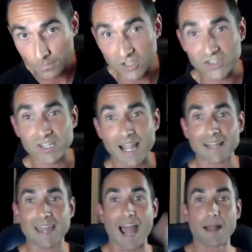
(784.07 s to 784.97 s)
just
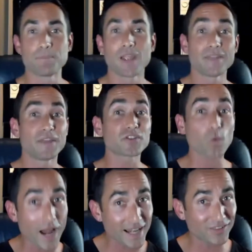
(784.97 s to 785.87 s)
like that. There's a
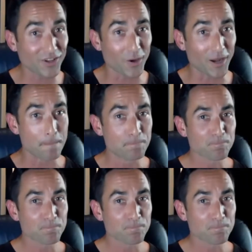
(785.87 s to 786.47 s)
way to do it.